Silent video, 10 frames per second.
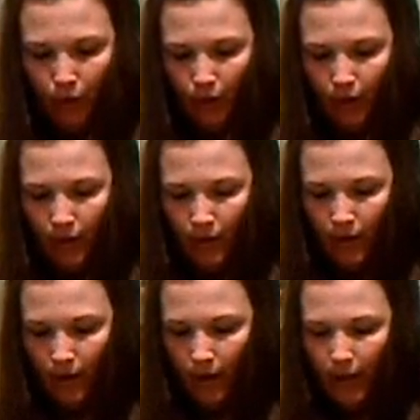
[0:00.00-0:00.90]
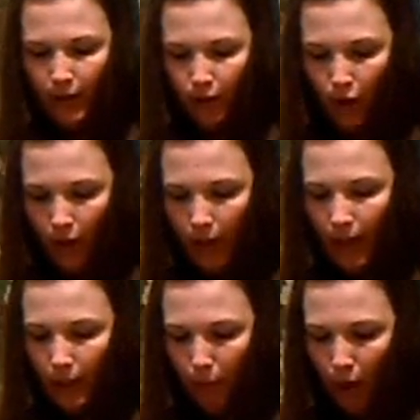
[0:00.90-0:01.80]
before I
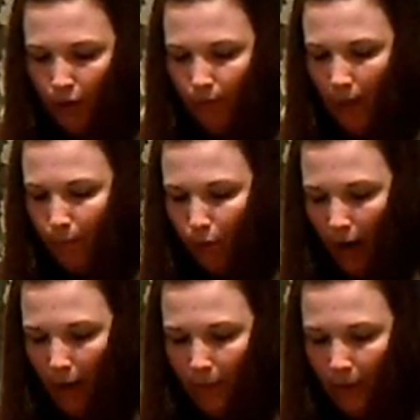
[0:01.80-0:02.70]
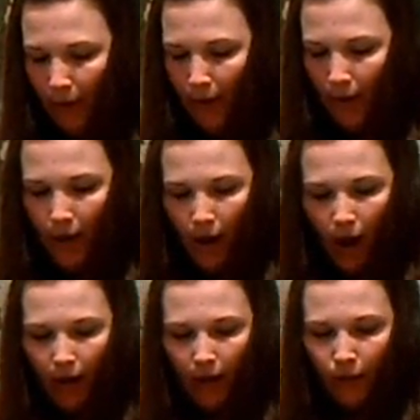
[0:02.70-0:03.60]
started, as part of my prep,
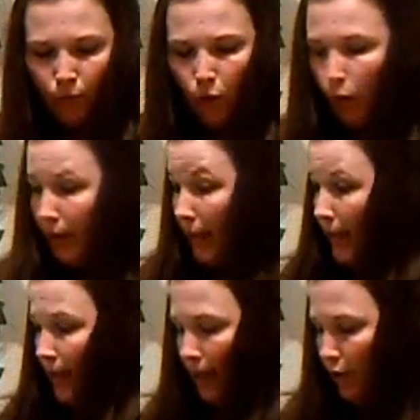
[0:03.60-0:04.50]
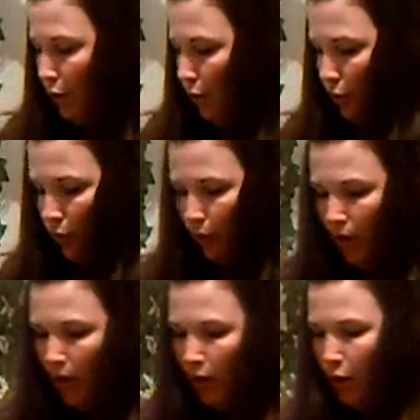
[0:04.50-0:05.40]
I unrolled it
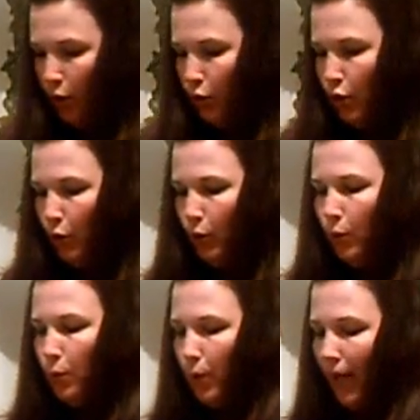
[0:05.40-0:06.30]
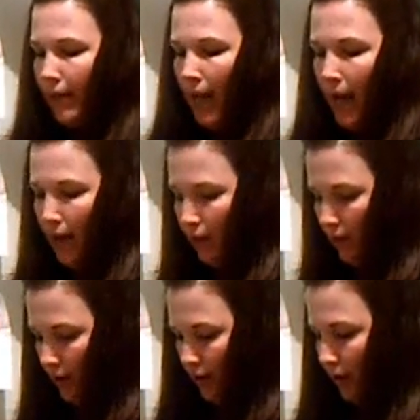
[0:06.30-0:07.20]
into 2
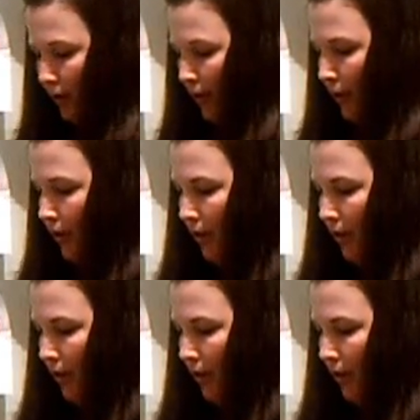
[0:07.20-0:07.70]
rectangles